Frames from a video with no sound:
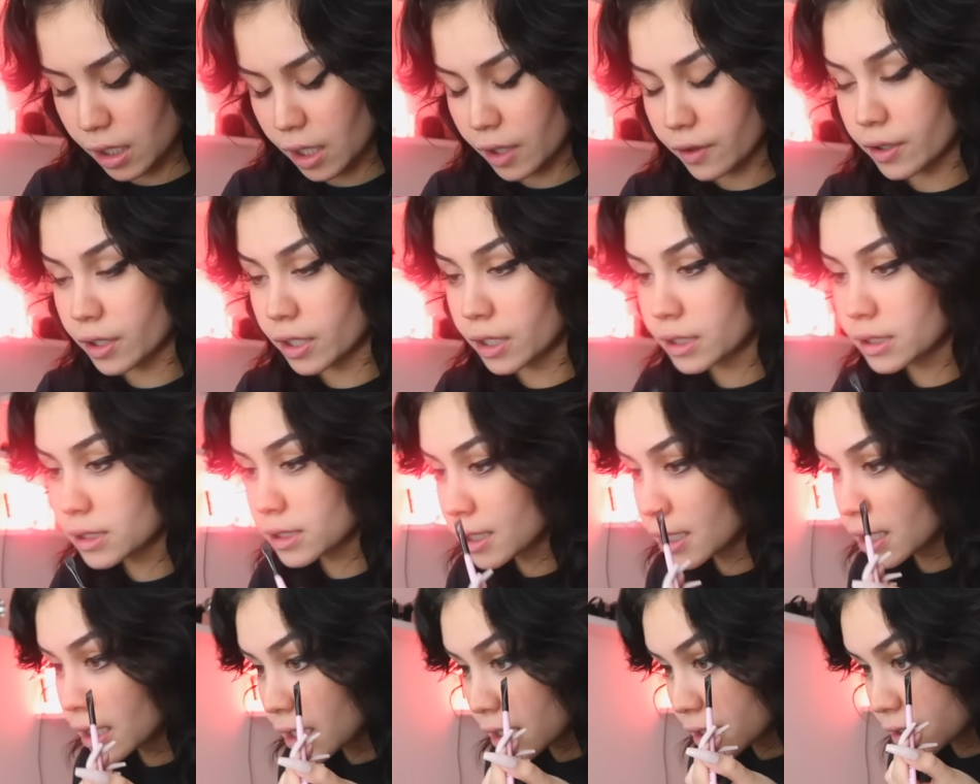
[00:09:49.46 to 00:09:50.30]
than others.
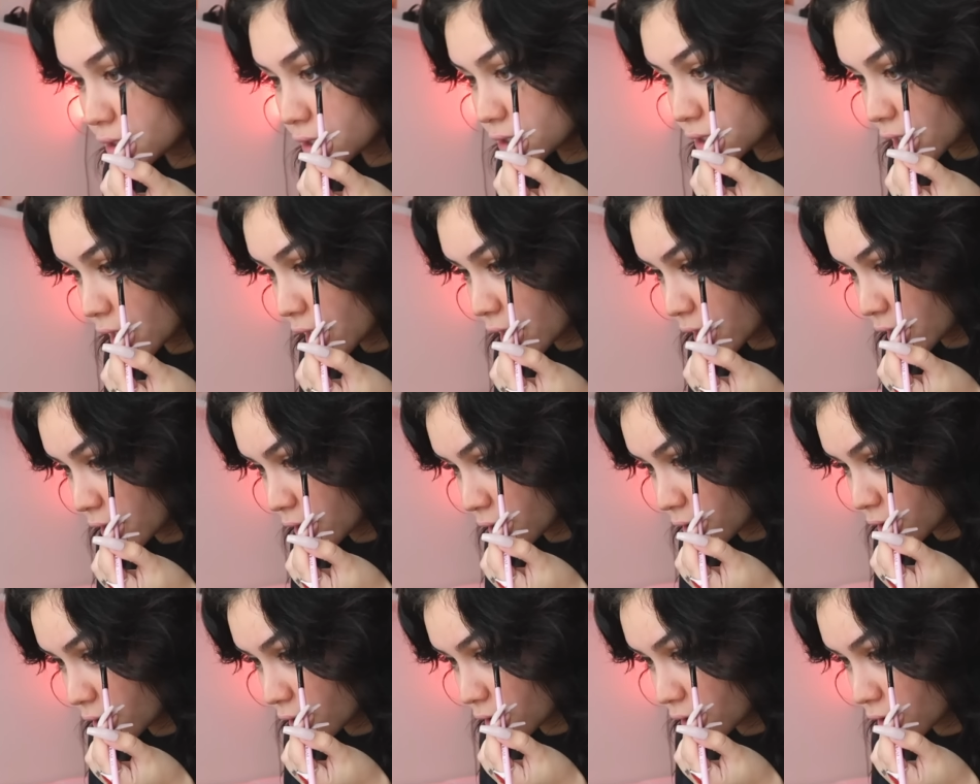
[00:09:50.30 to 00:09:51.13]

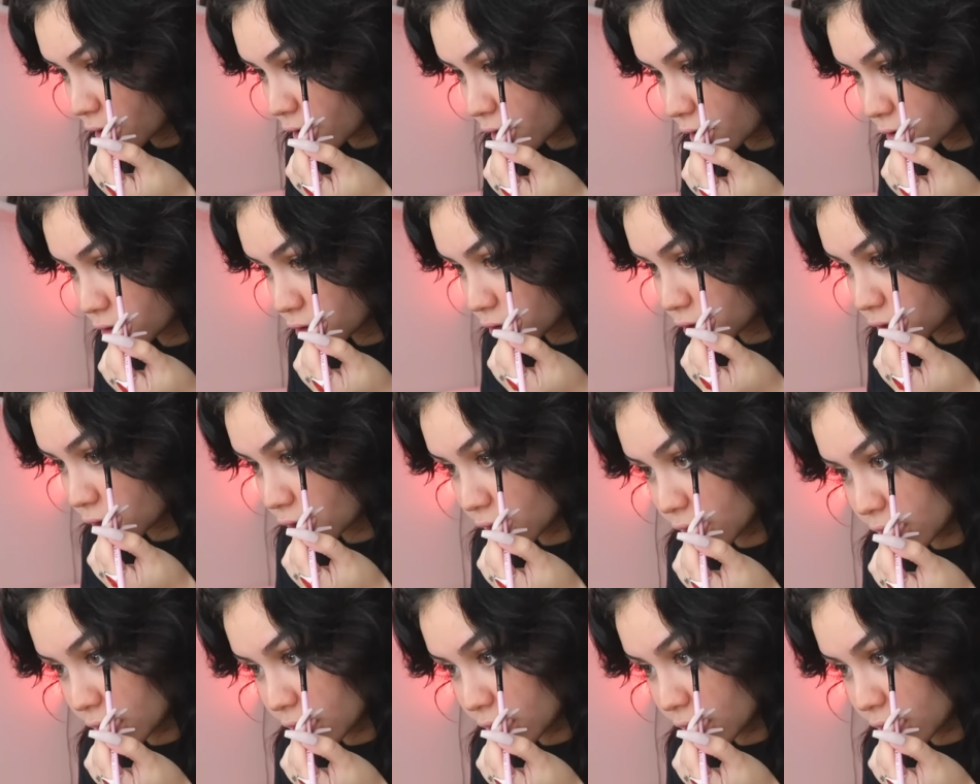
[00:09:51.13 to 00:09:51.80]
Today, Just a